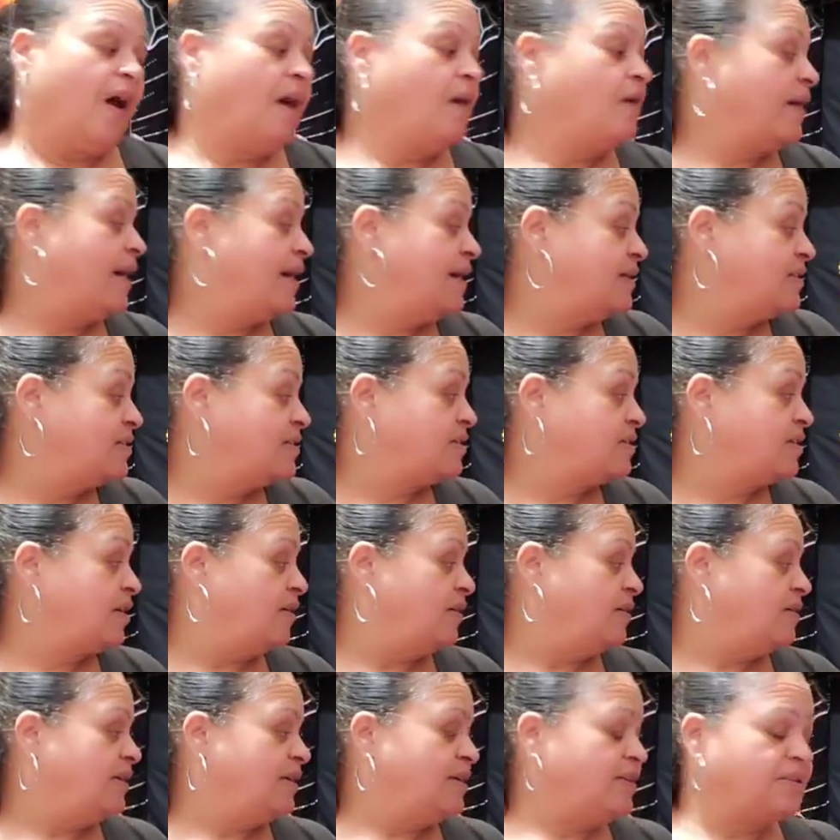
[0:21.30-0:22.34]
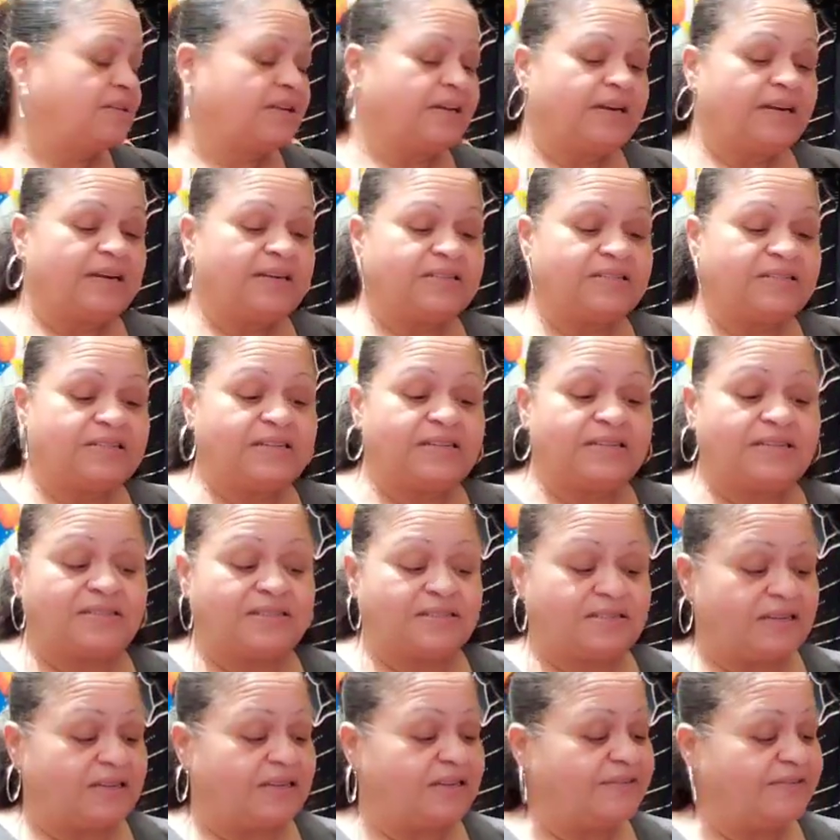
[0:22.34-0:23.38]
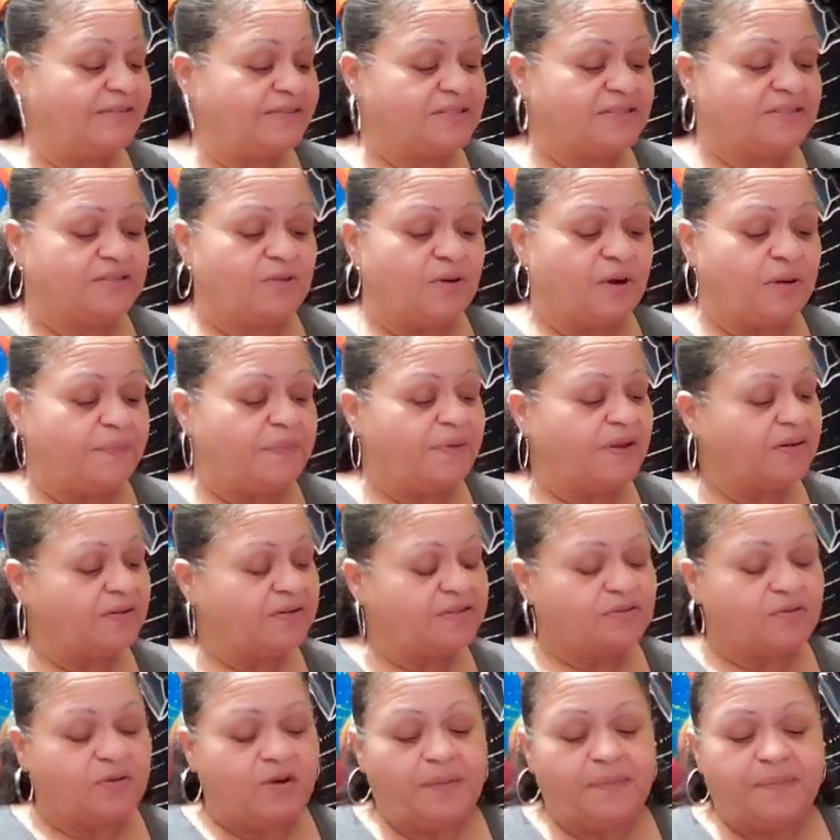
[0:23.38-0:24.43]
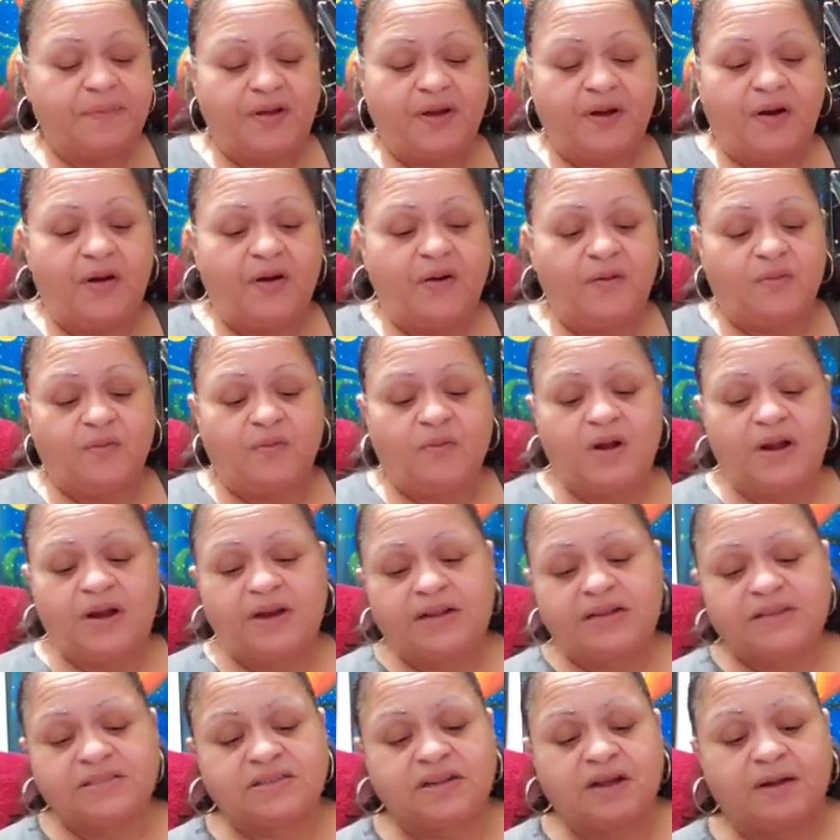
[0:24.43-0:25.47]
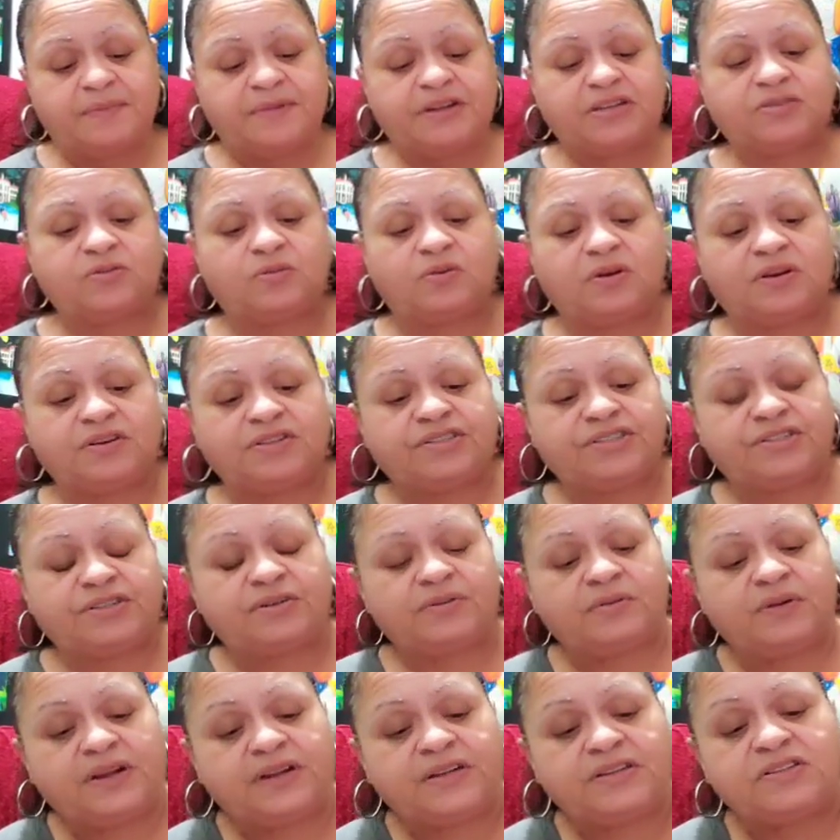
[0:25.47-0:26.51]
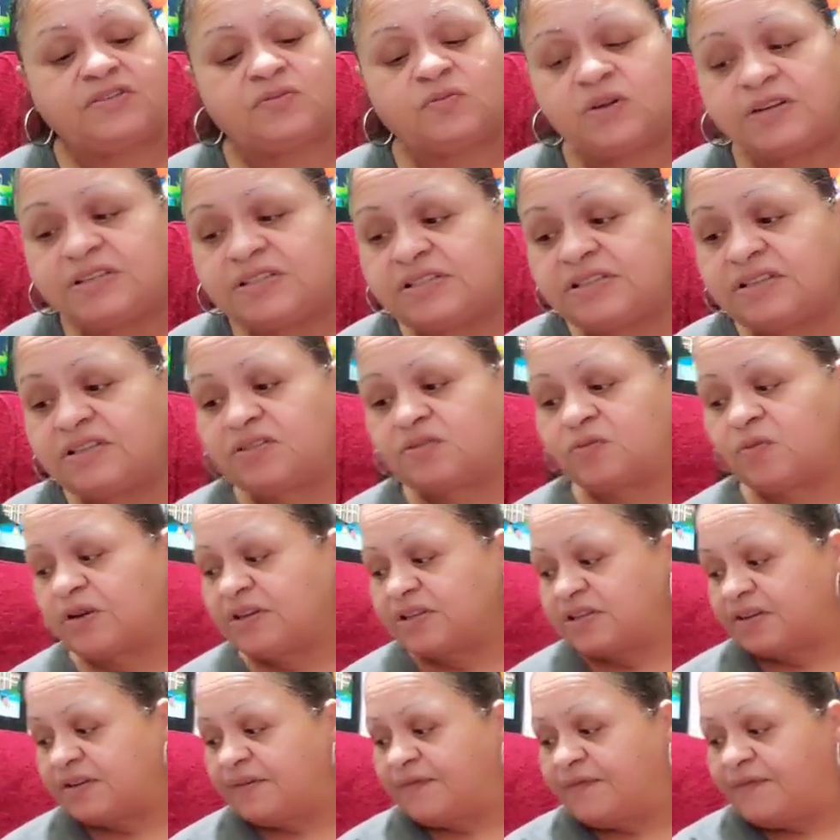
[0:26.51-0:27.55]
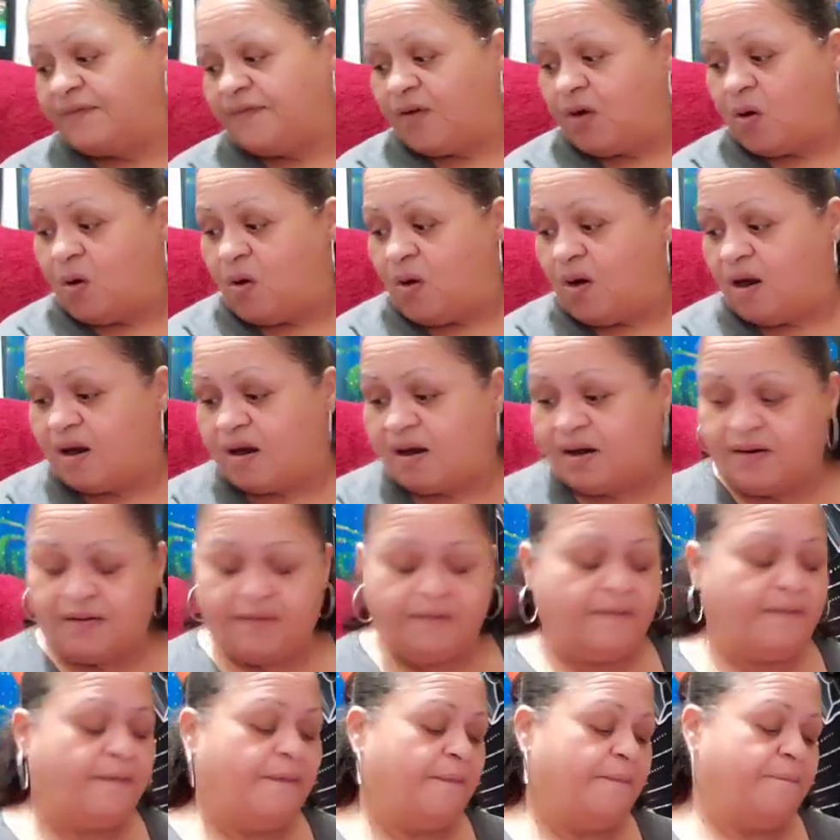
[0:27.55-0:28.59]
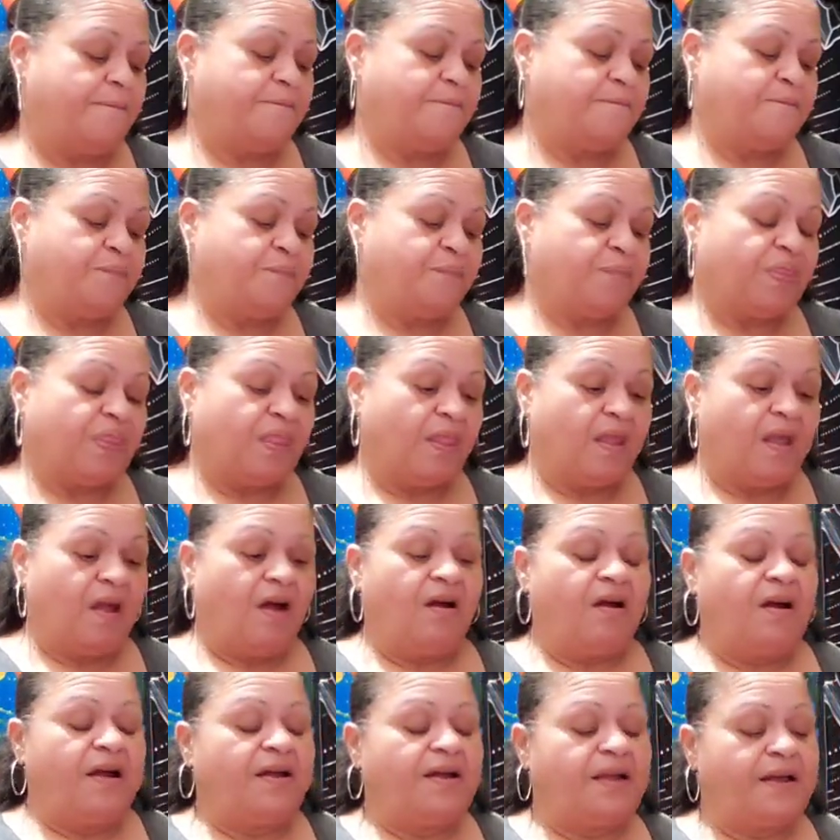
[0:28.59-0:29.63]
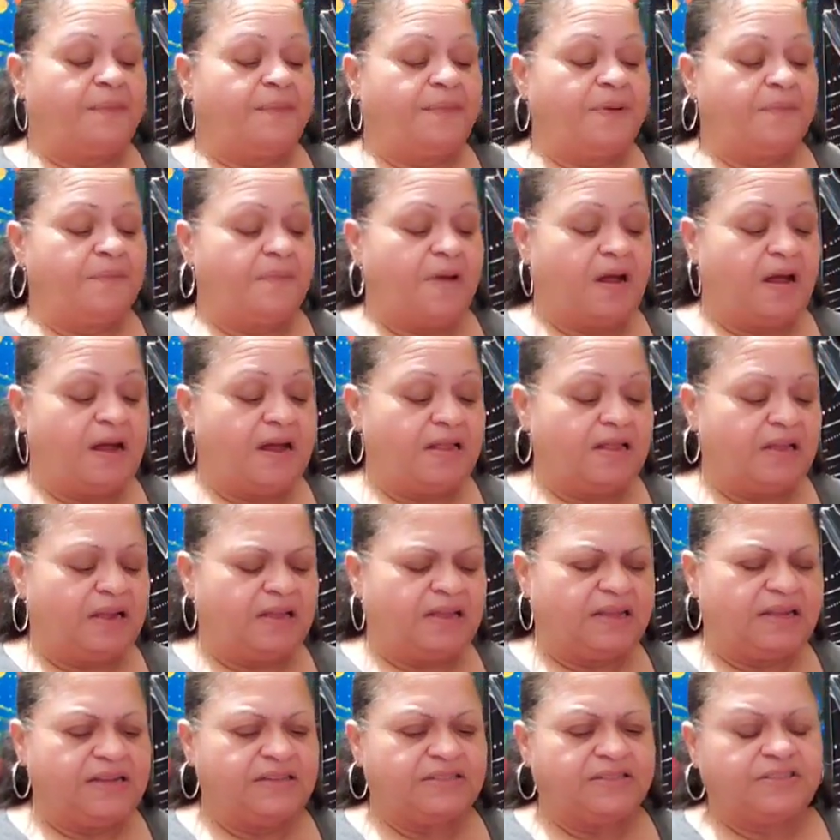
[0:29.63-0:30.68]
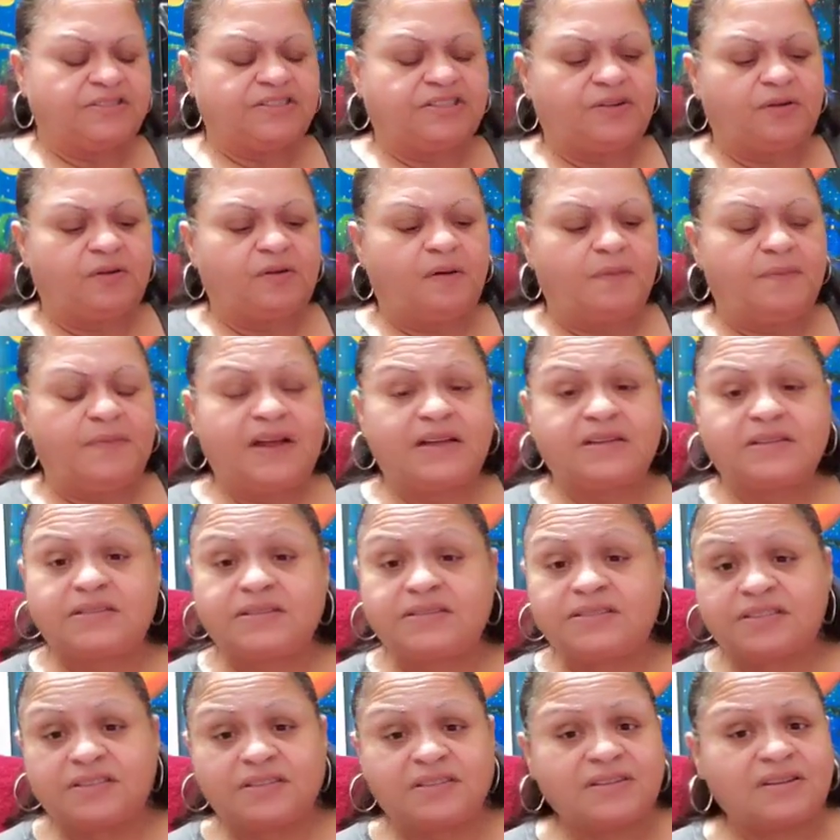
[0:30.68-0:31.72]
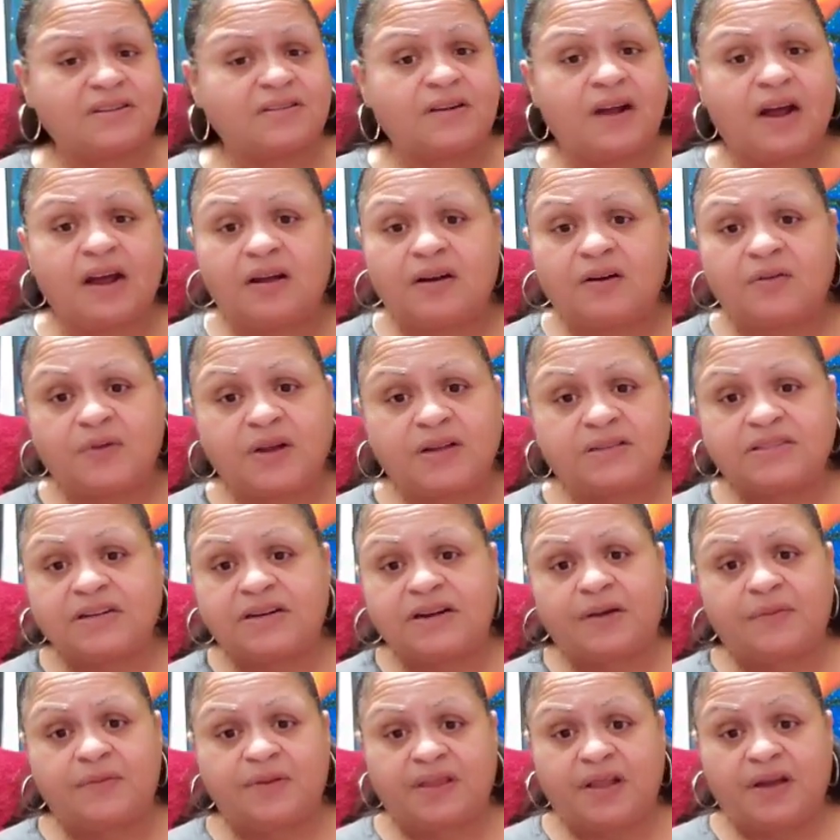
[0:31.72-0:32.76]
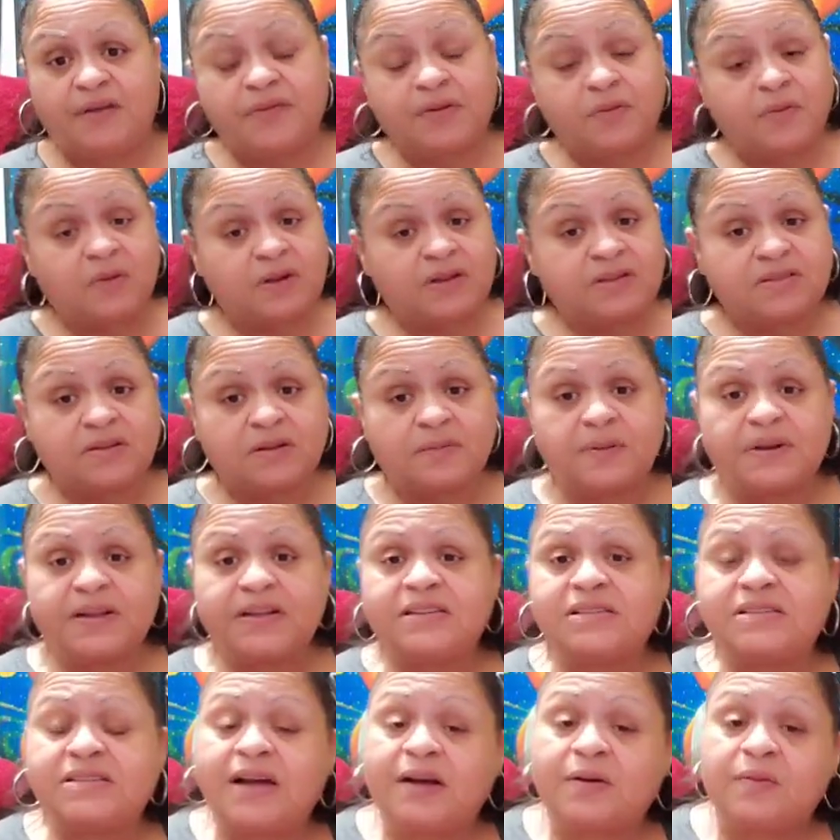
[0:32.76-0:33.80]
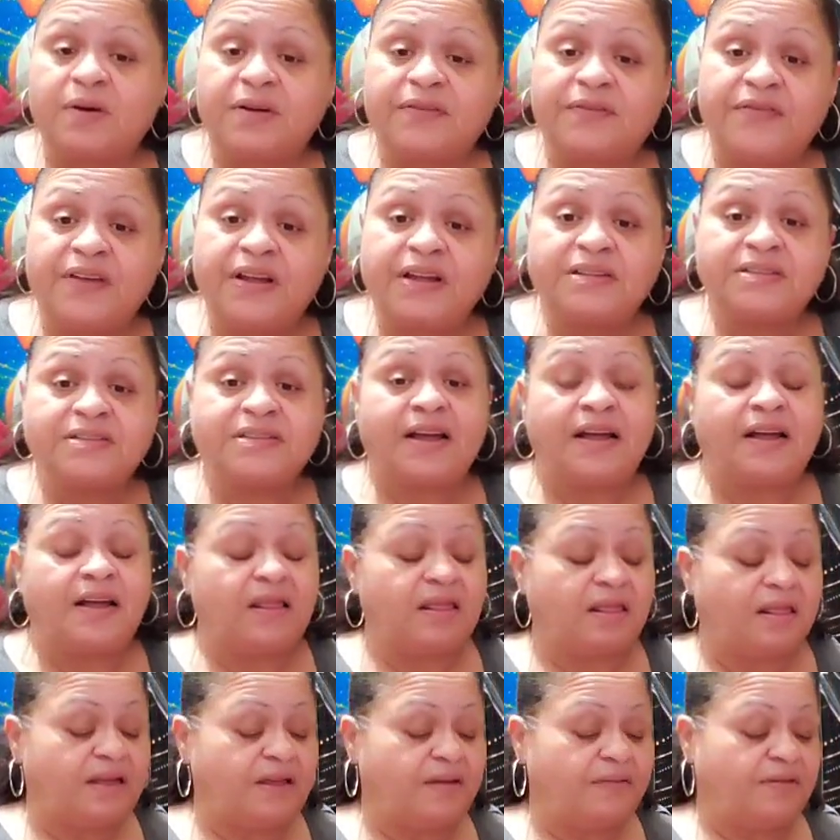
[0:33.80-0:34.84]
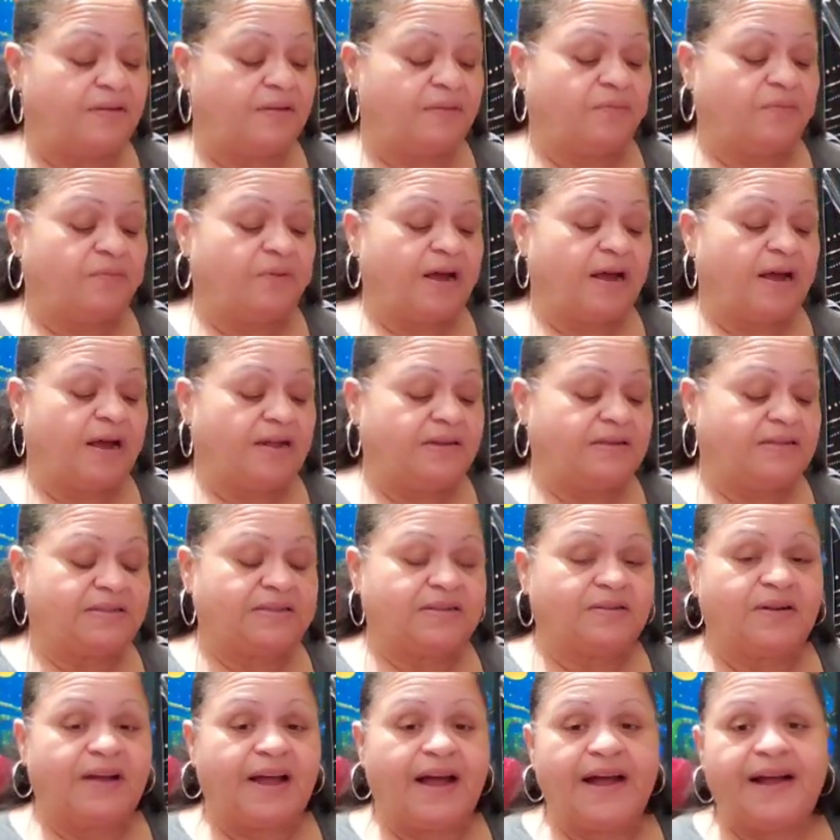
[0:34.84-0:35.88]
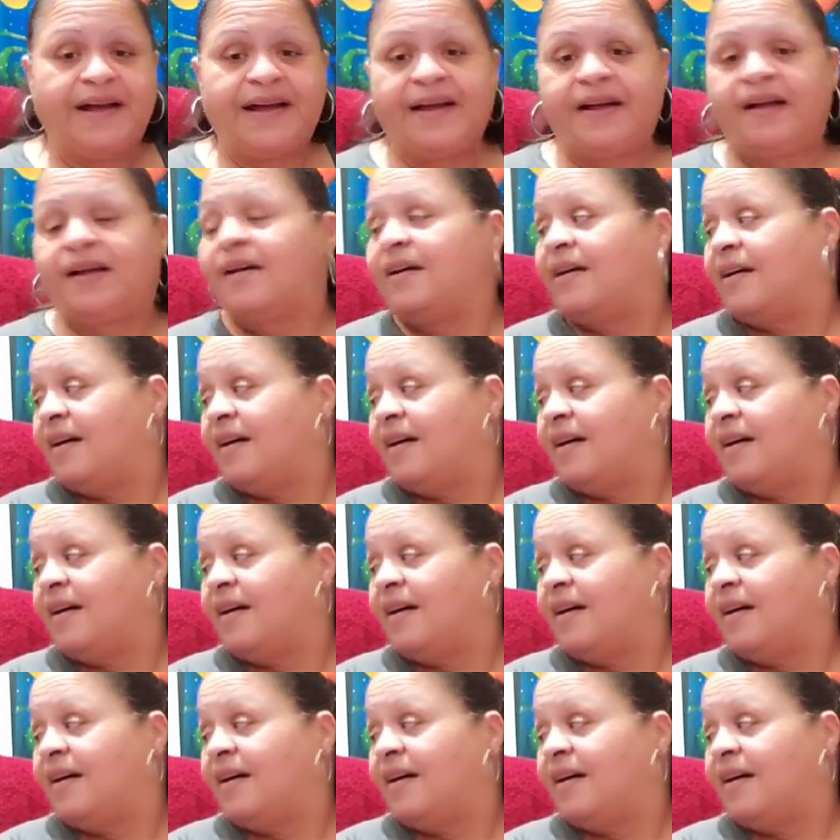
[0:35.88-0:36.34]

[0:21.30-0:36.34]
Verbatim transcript: Alright, so let's get into this thing for Scorpio. Scorpio, what is coming towards you in 2024? Alright, keep in mind that these are general messages. They're not going to resonate with everyone, so please take what fits and leave the rest, okay?